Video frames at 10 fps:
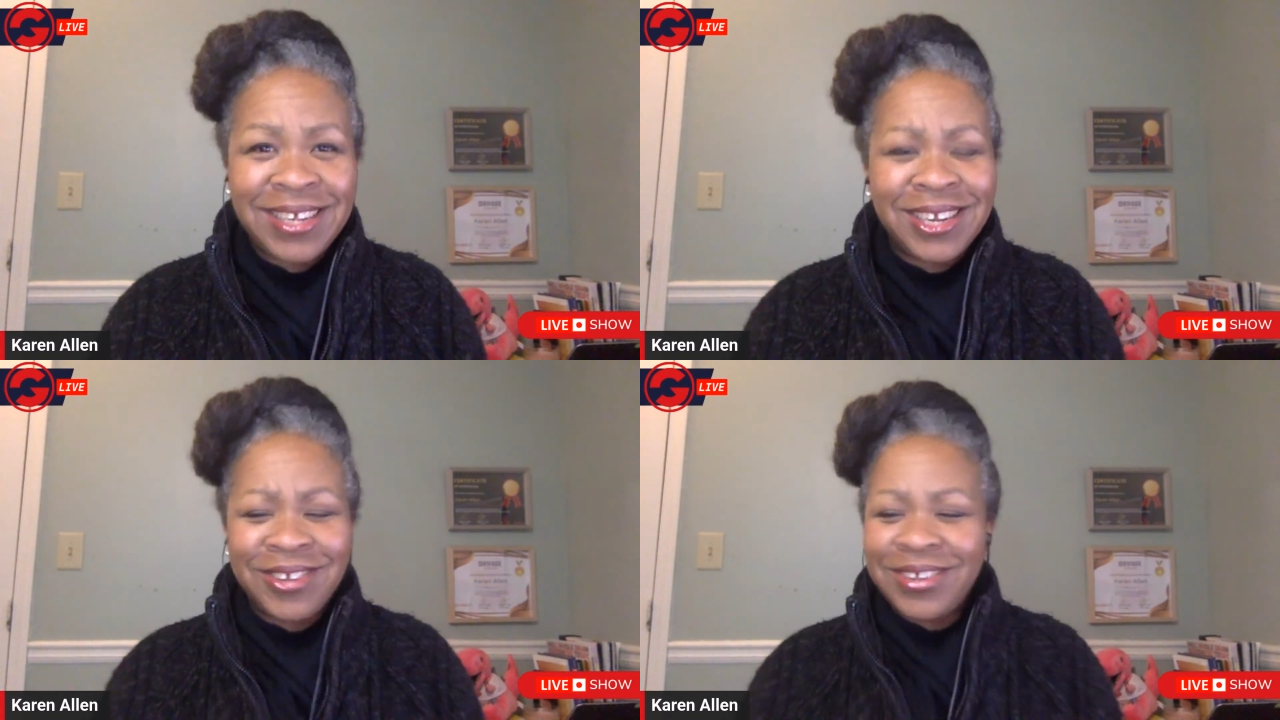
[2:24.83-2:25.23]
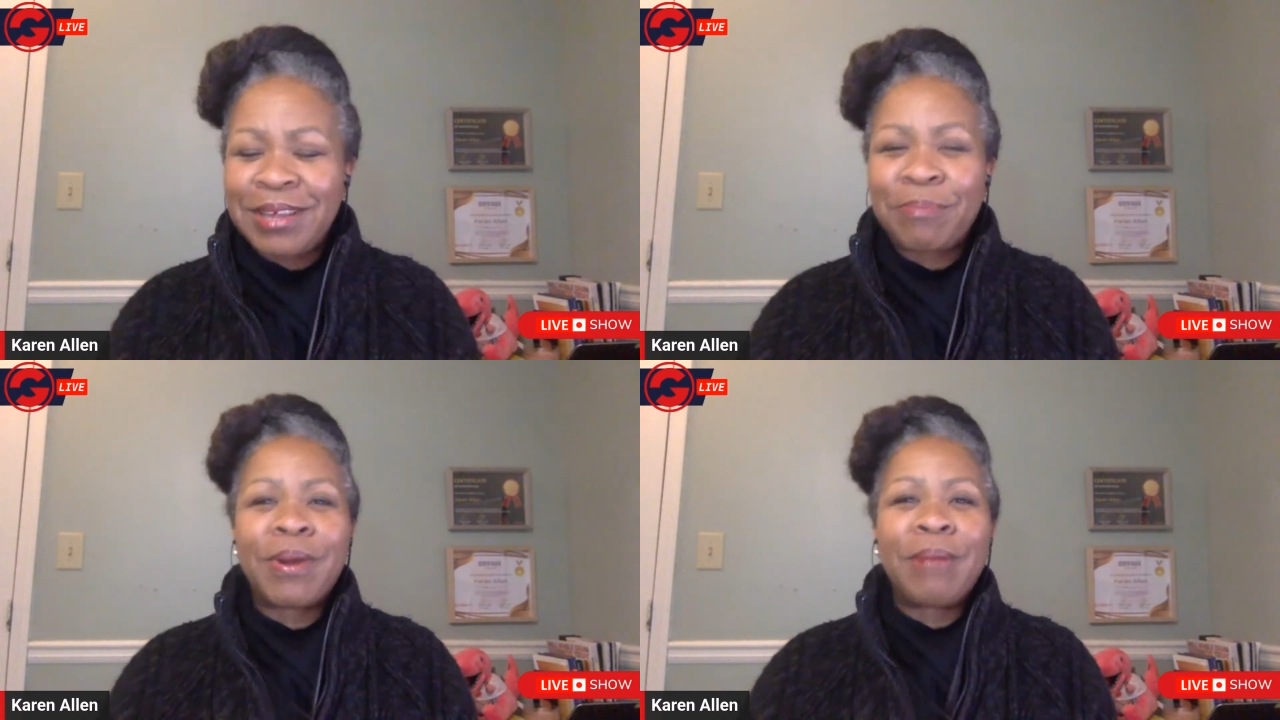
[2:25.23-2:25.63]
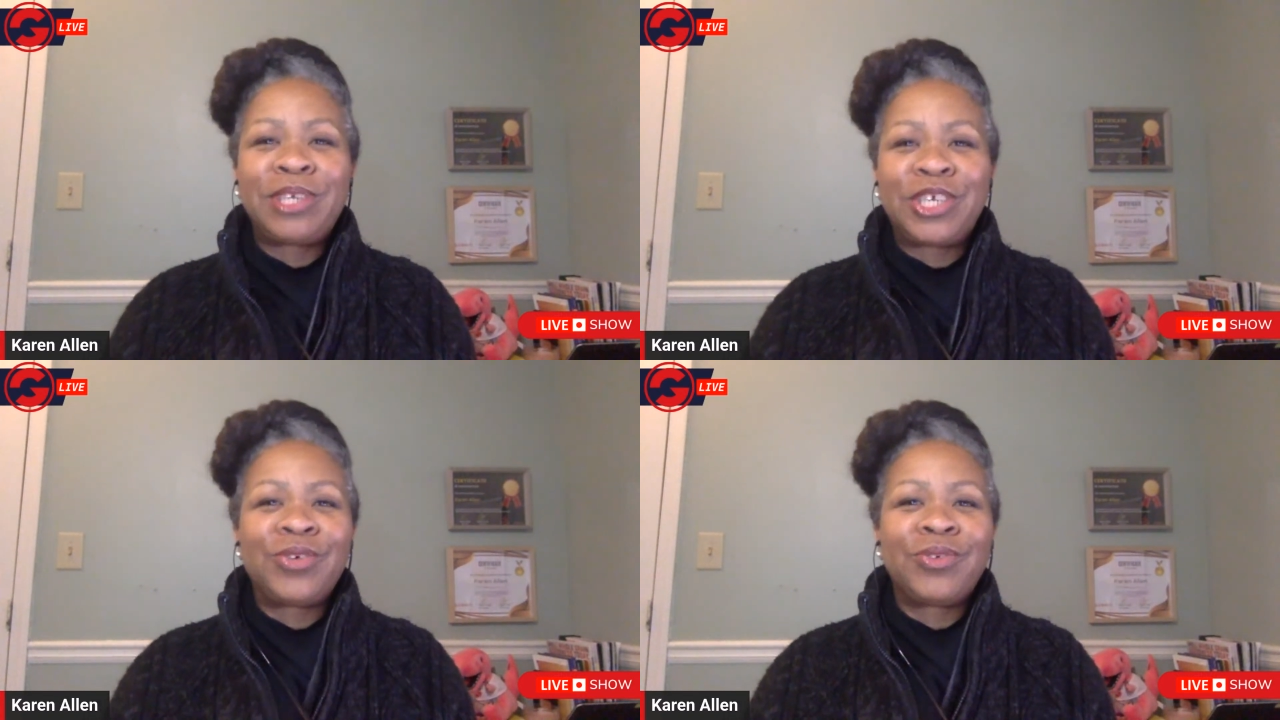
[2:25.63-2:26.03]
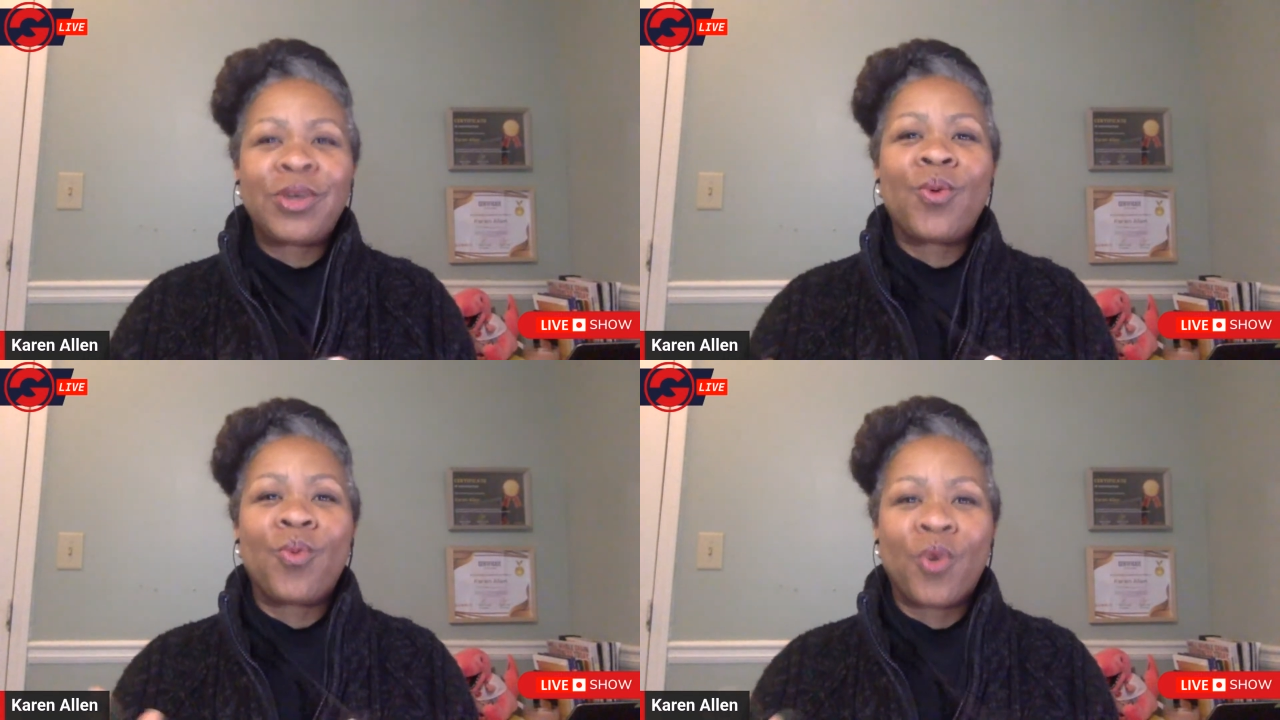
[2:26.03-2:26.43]
It promises you
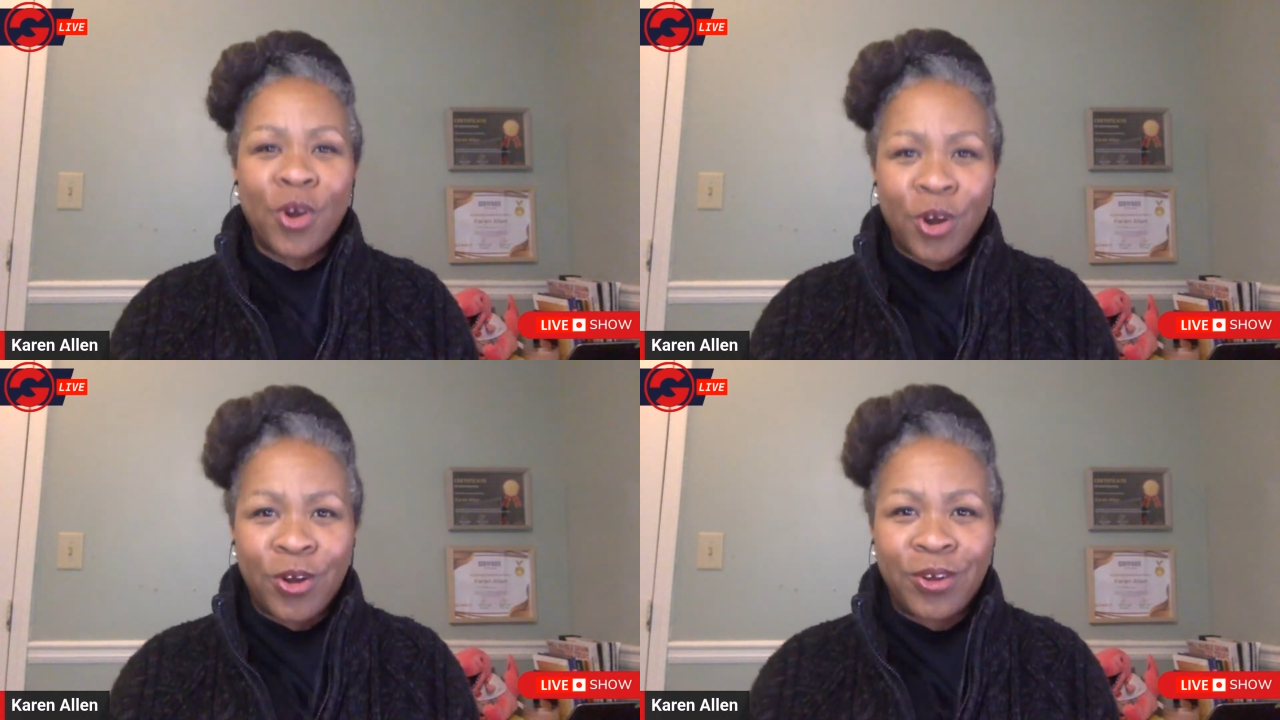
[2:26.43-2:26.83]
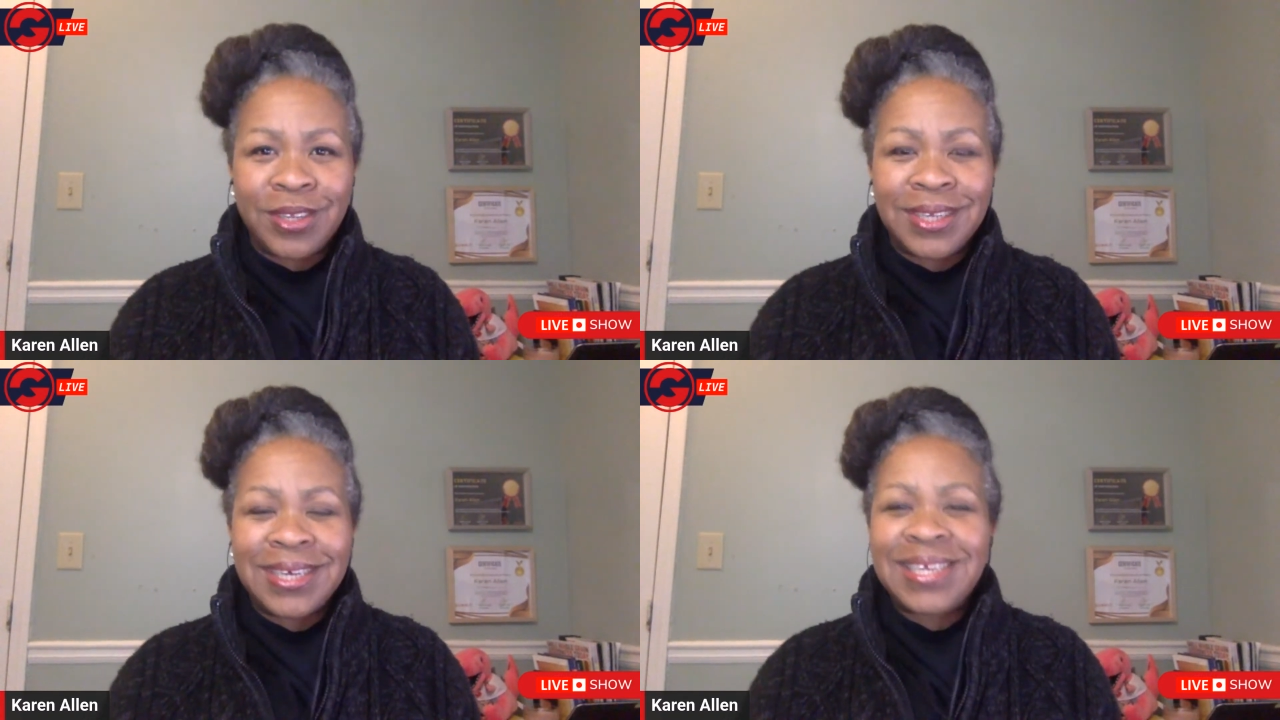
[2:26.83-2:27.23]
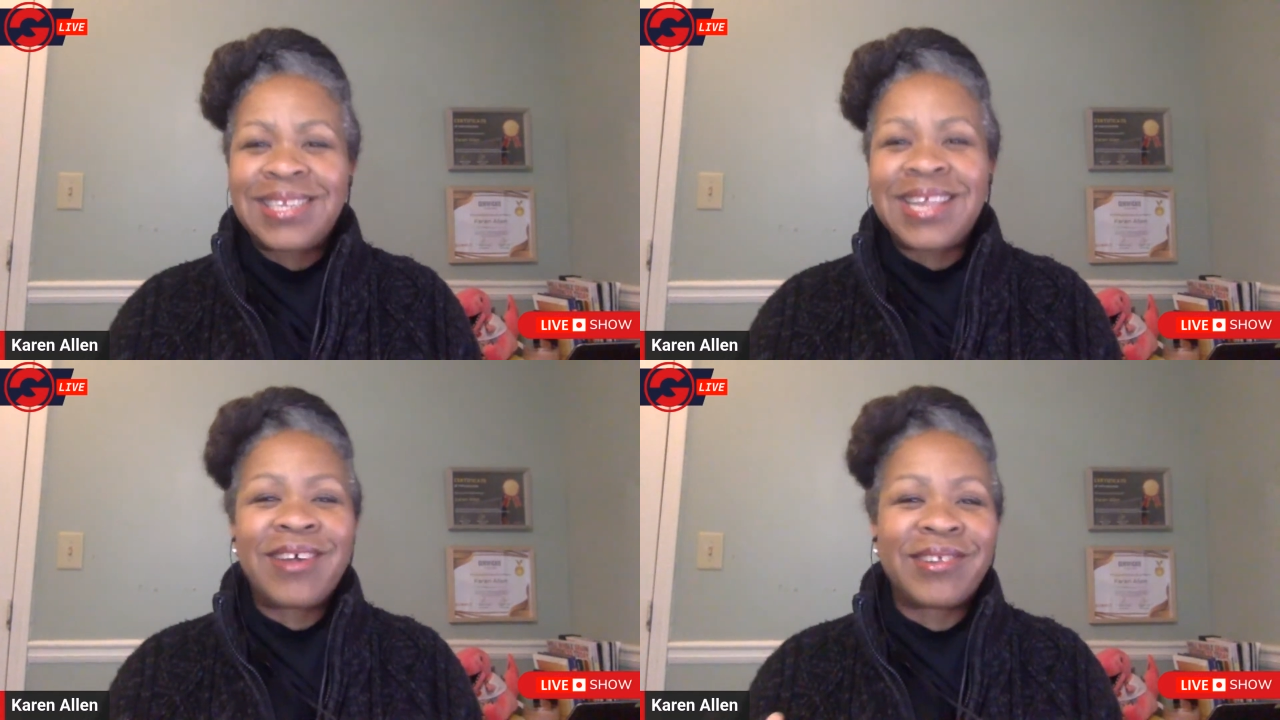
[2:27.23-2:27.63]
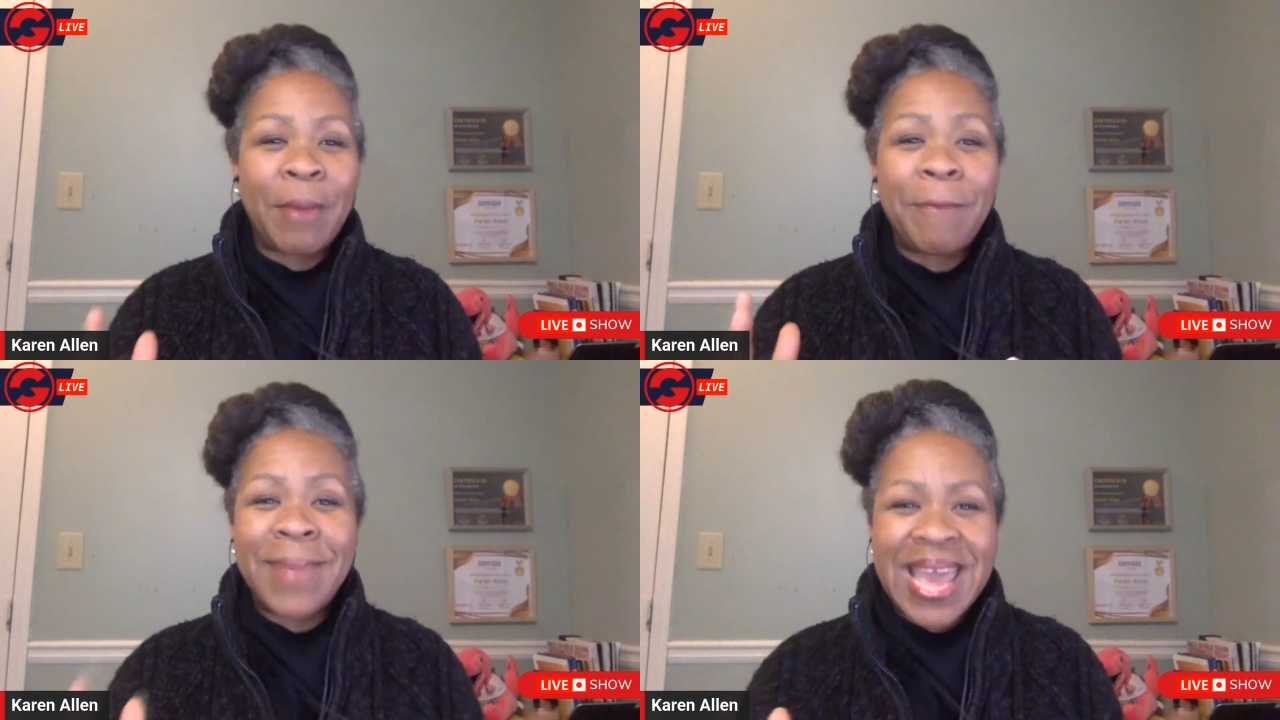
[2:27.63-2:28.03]
the world. Sounds
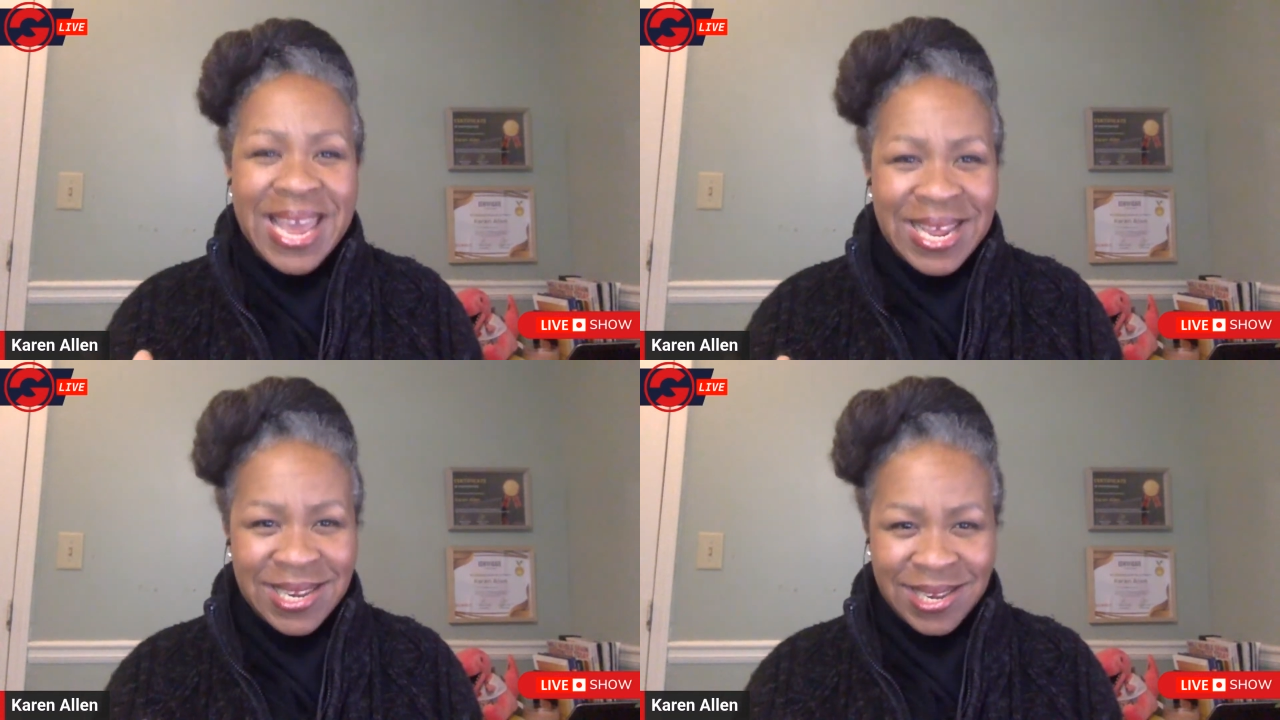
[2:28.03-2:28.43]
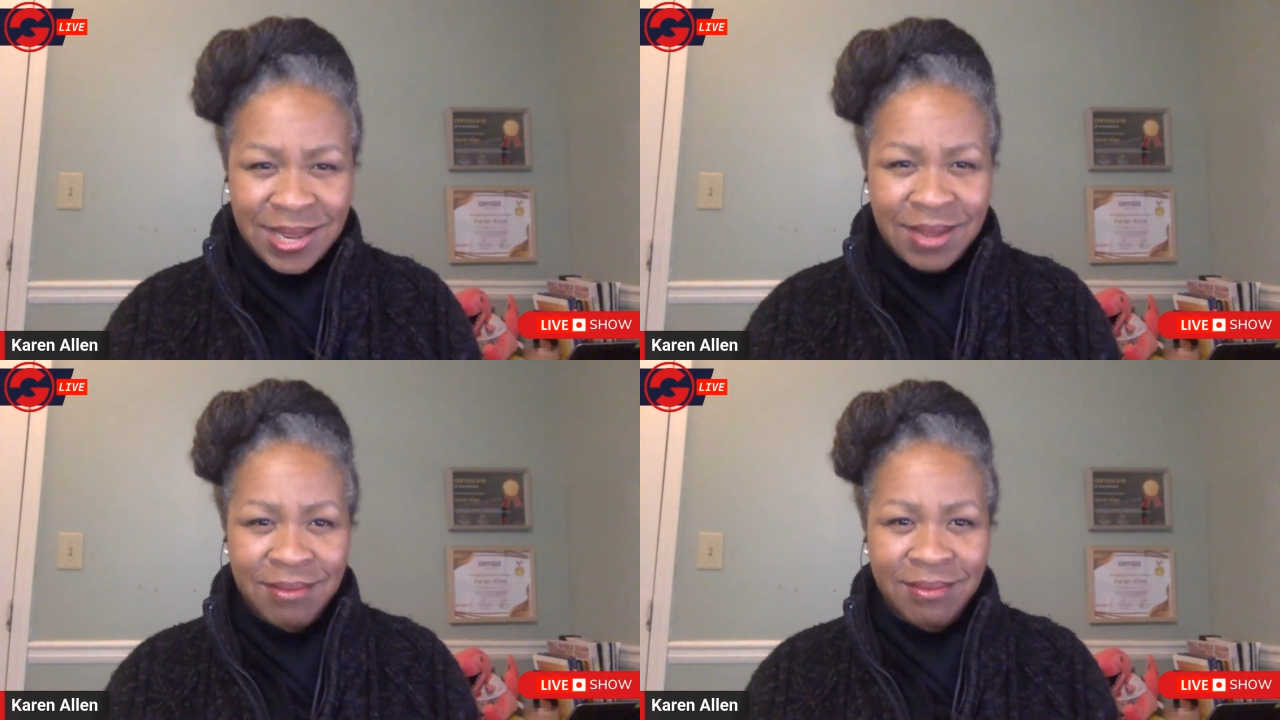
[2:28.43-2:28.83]
amazing.